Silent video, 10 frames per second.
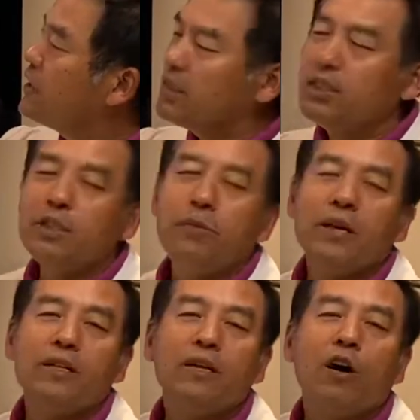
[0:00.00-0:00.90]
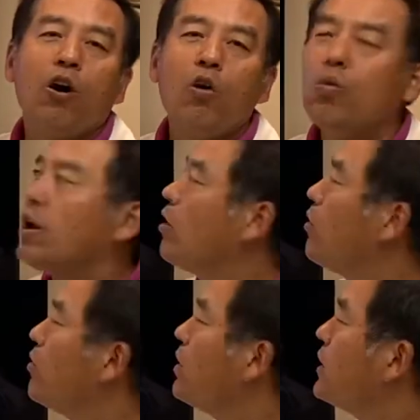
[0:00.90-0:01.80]
depending how
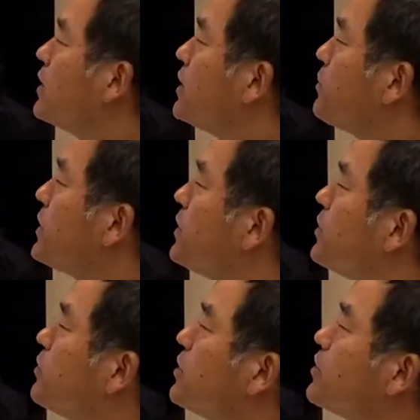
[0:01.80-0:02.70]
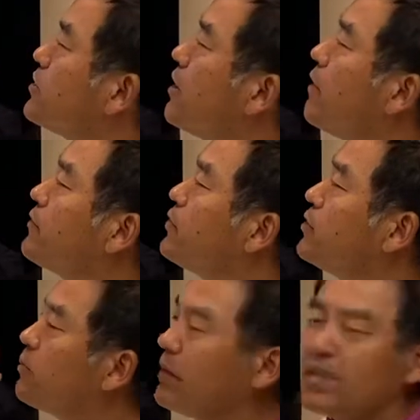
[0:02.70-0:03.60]
well the patient do the soft
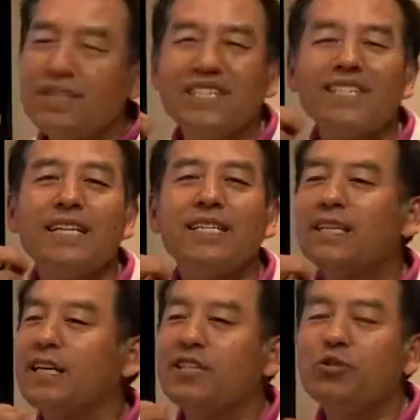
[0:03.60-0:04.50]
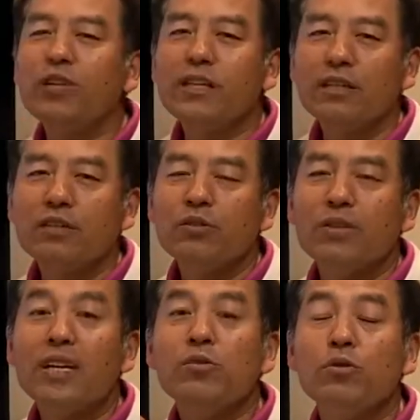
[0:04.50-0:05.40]
toothbrush desensitized training. So
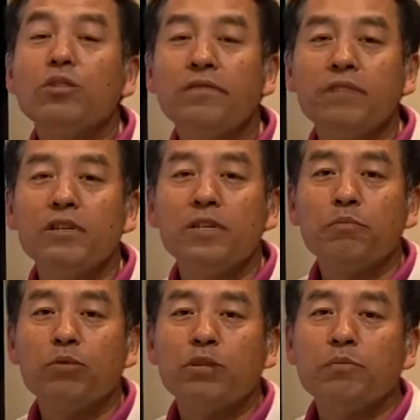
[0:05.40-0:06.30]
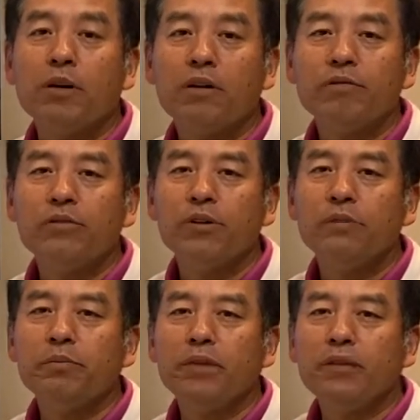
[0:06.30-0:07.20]
those are very important part of the
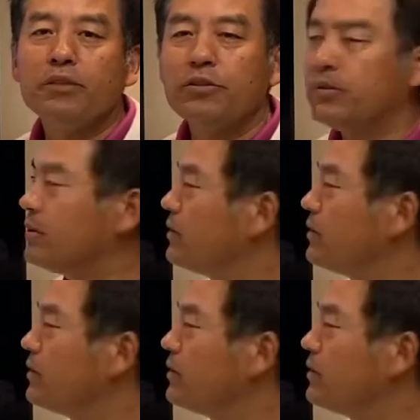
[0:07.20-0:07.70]
treatment plan too.